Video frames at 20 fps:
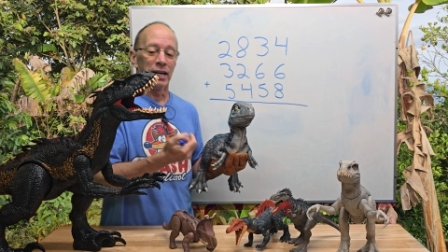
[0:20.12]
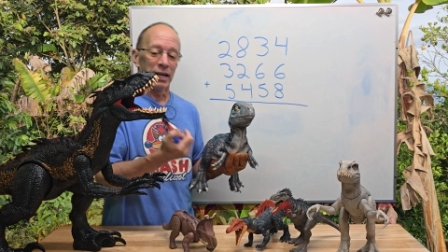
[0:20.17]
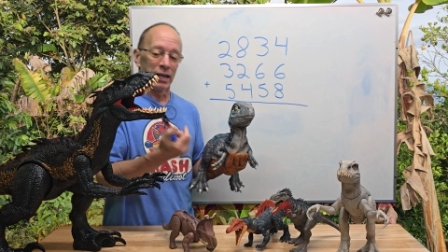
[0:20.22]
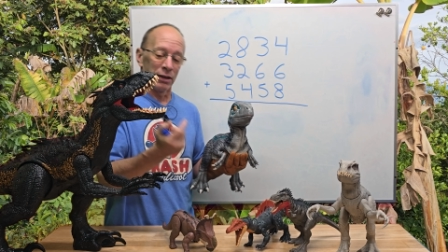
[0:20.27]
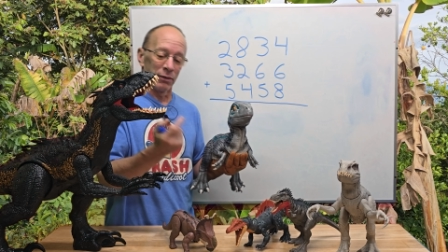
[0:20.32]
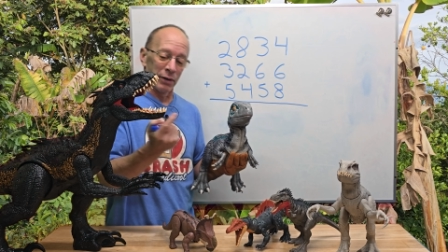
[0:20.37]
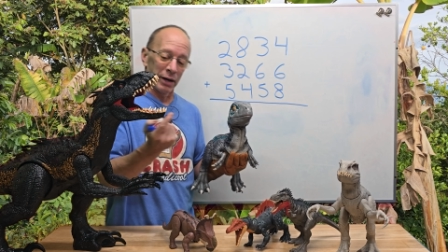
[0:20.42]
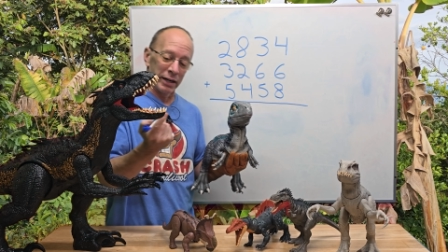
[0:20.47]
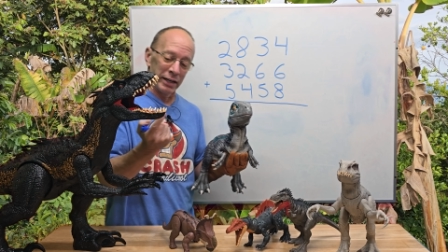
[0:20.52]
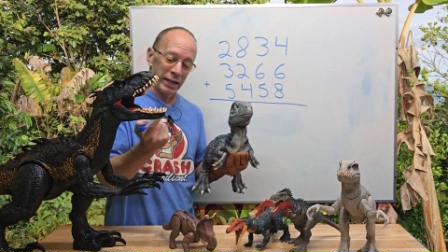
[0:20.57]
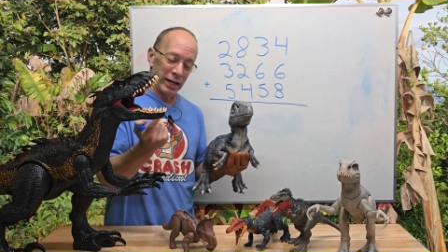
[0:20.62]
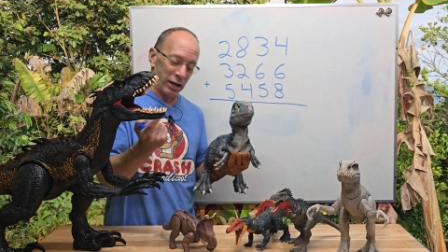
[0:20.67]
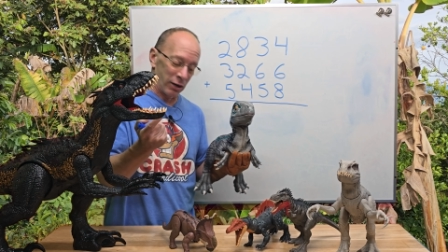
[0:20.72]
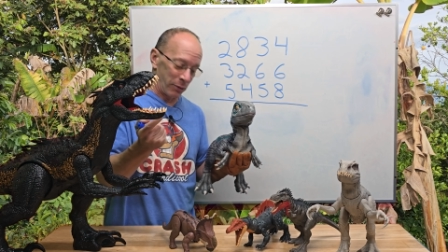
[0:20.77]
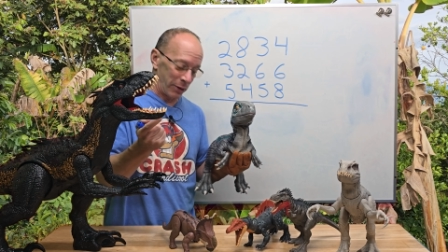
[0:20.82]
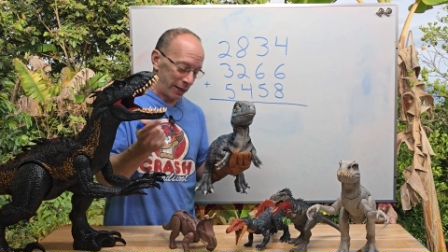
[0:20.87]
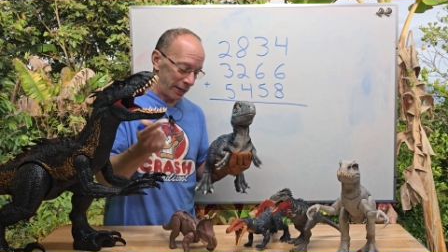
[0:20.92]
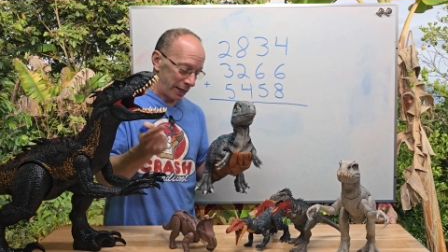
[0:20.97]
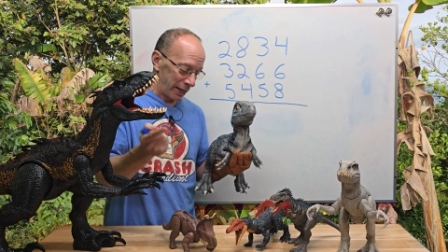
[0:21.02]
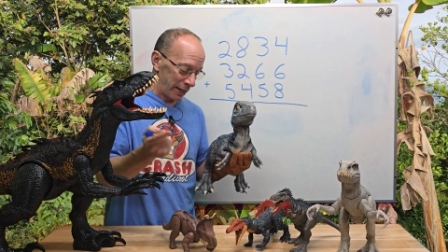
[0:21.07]
And right now
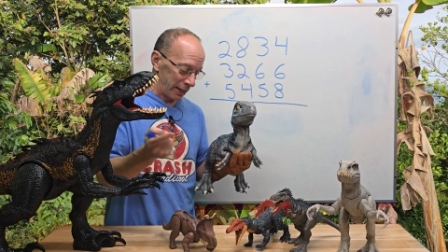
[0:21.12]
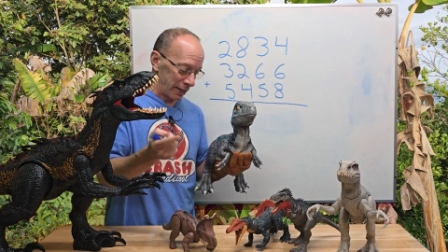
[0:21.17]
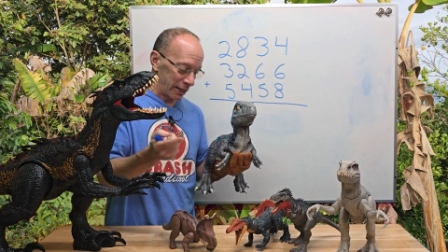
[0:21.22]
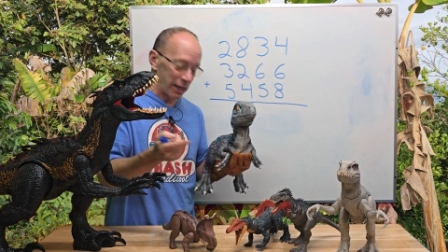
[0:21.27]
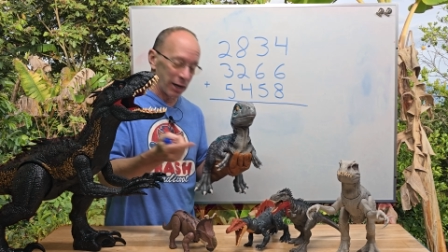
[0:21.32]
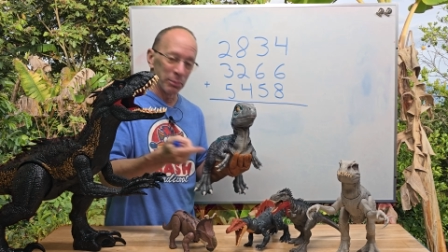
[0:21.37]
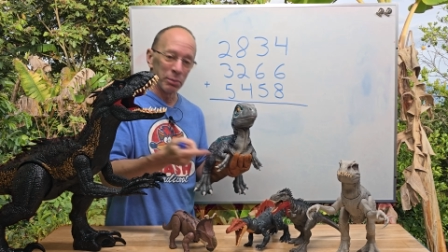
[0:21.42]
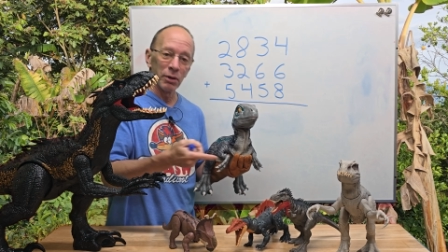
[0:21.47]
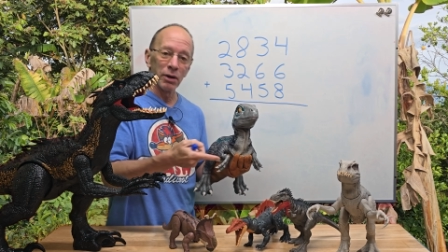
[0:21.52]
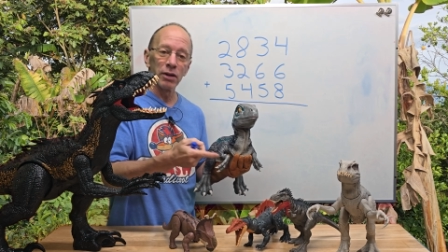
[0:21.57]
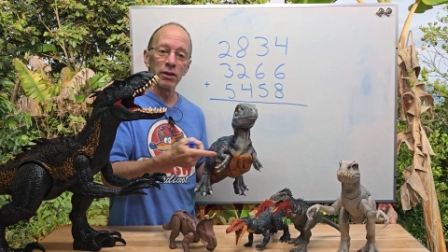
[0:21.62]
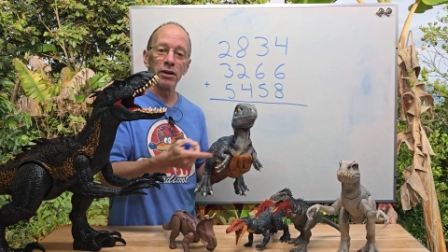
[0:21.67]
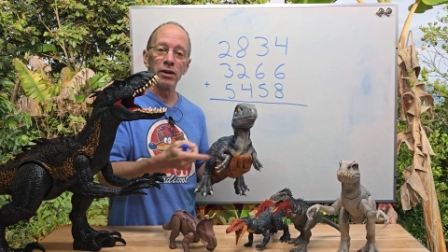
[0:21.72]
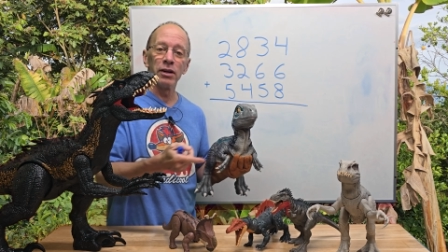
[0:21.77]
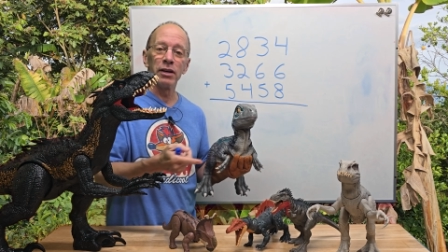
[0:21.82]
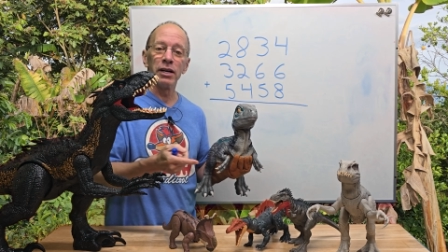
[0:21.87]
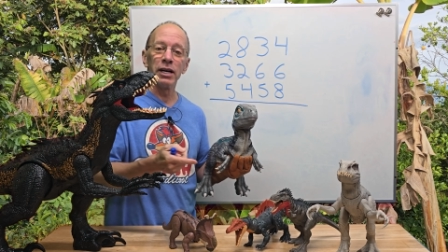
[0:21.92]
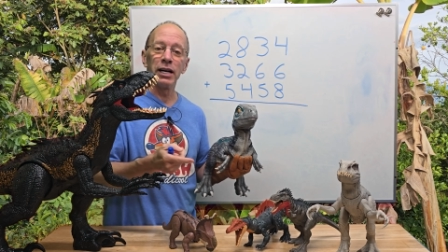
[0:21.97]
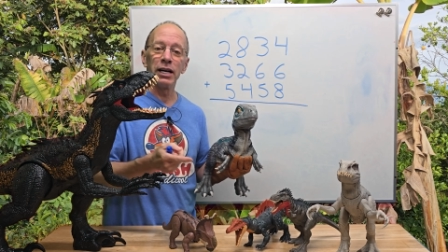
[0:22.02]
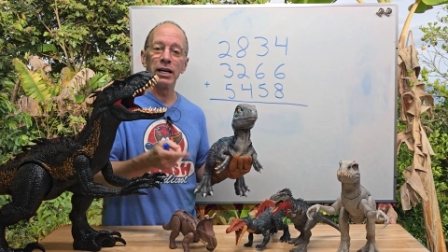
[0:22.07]
we got a couple
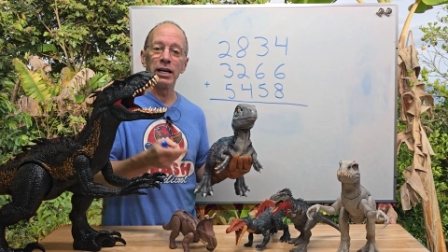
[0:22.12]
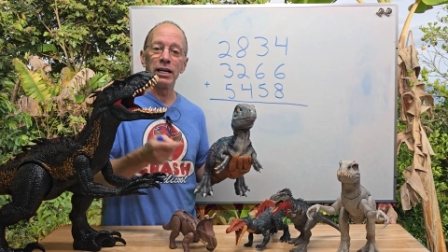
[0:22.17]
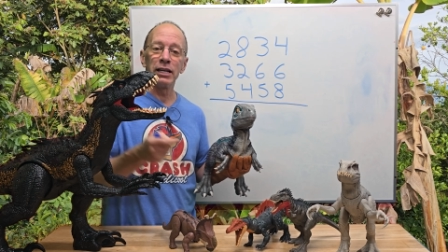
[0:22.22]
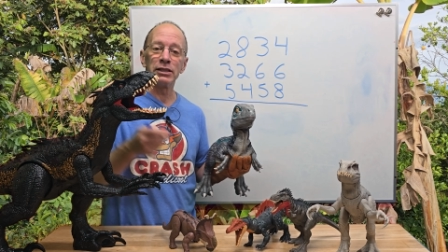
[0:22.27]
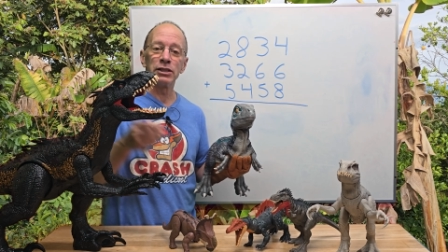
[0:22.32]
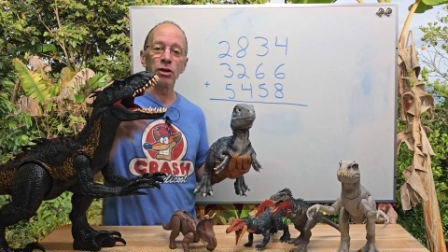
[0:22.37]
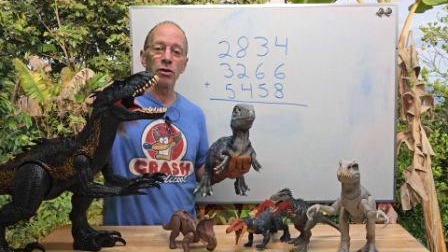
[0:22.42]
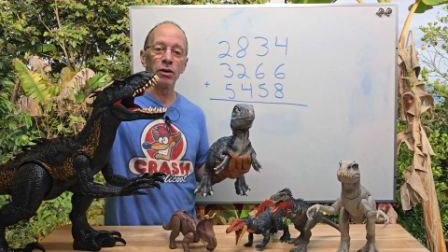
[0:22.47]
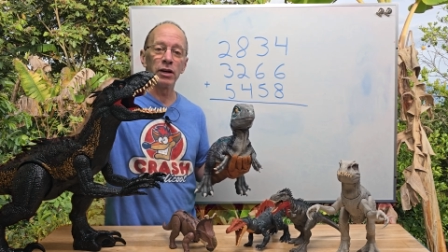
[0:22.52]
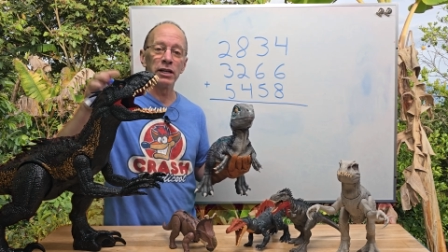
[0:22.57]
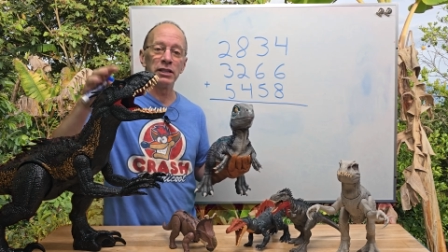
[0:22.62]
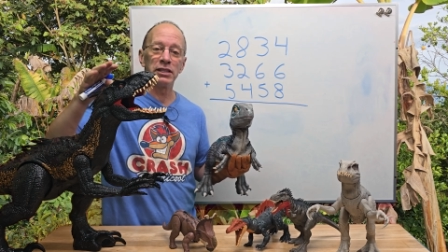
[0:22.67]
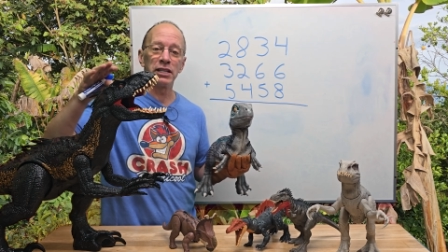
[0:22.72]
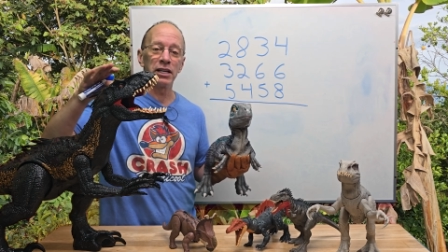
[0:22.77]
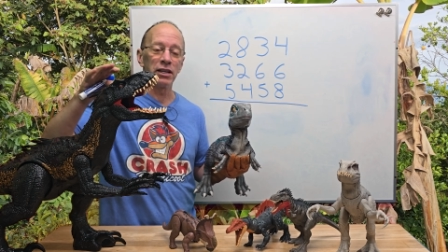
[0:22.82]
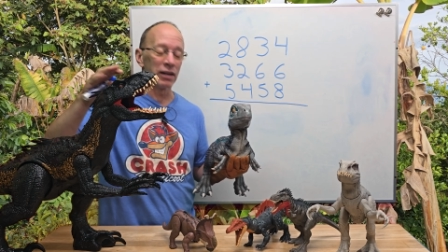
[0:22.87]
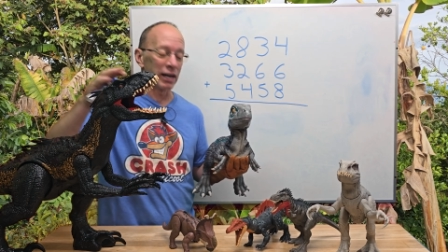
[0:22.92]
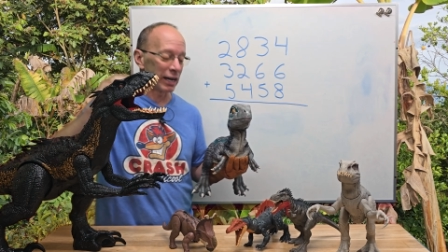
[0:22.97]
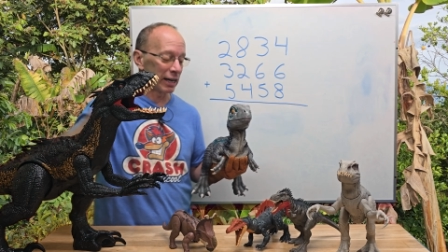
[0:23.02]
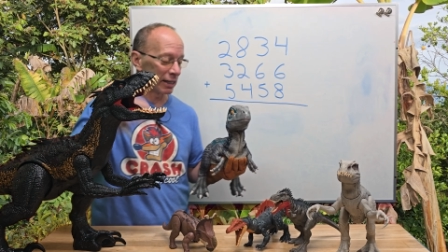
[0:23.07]
other toys
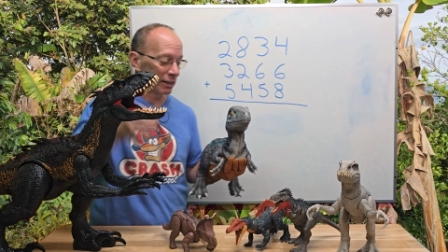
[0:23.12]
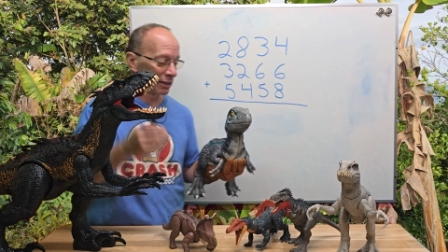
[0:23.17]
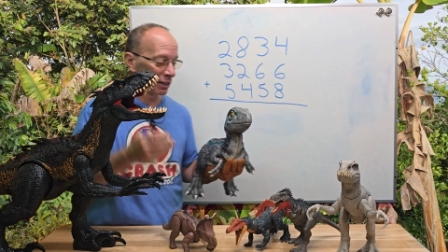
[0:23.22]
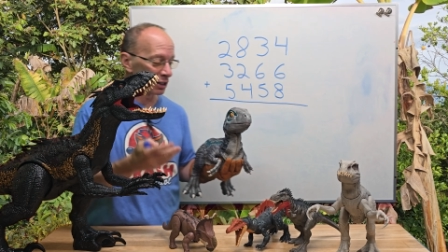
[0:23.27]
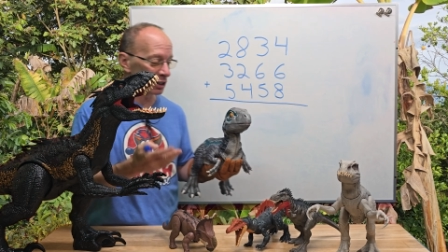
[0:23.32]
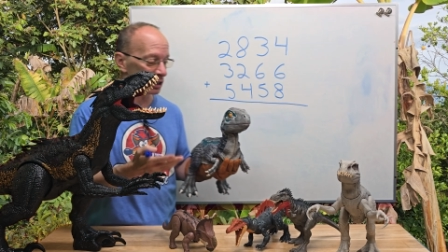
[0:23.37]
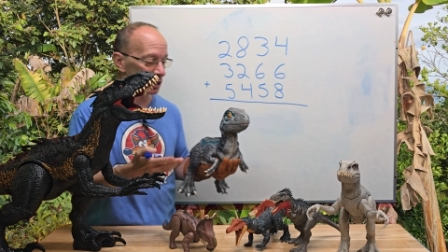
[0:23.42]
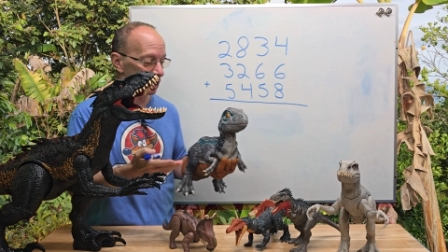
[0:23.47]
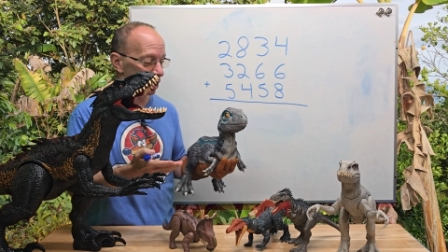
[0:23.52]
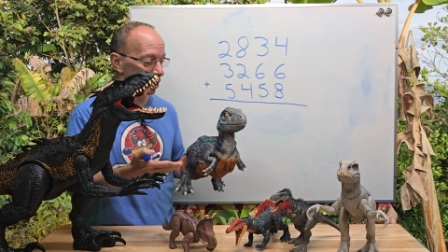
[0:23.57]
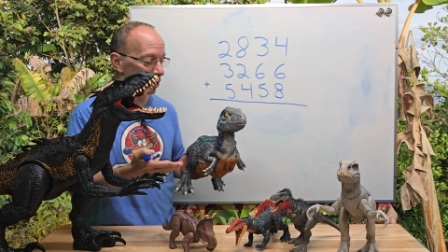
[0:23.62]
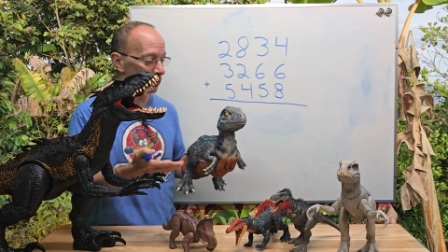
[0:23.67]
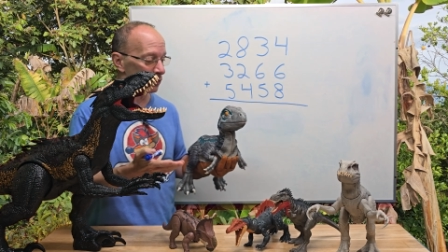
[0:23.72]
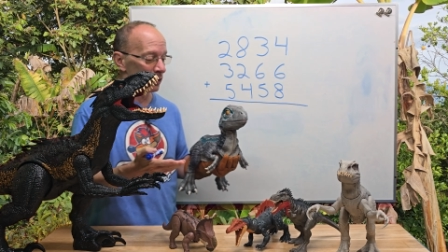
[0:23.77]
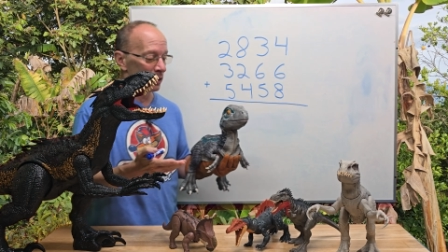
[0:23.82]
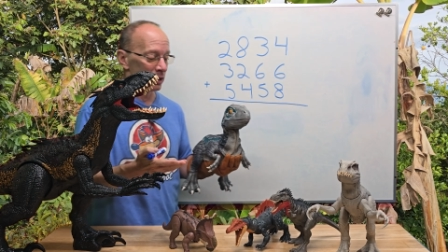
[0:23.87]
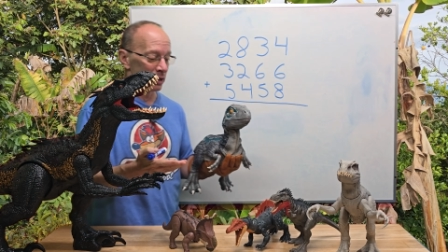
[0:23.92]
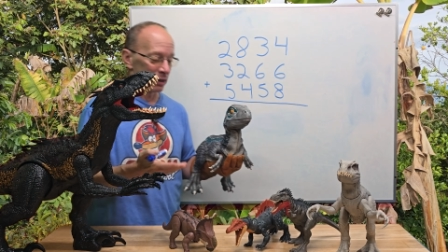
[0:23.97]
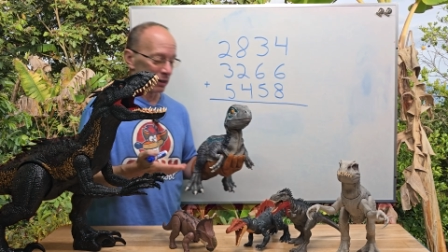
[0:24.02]
here on the shelf.